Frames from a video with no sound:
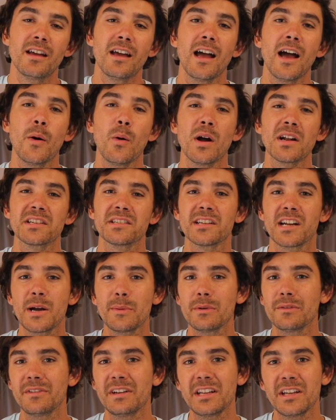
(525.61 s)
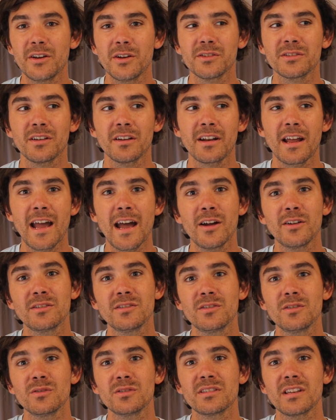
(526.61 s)
I watched a couple of videos on how
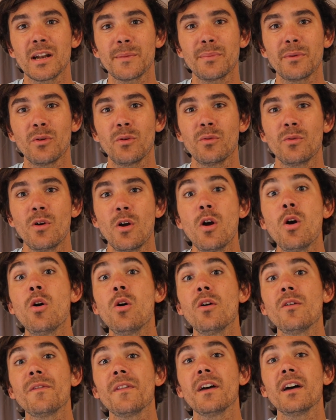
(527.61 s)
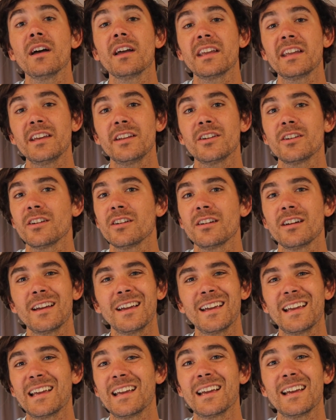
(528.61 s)
to set up the heater,
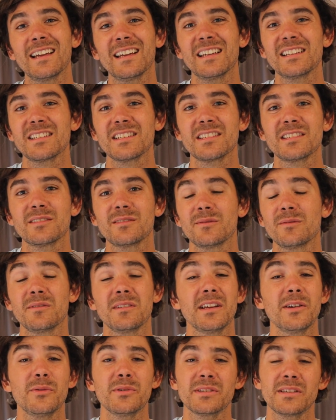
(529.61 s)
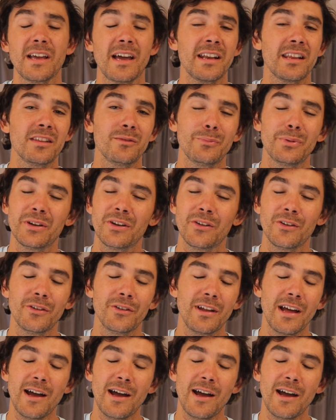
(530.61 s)
and it was the end of the build.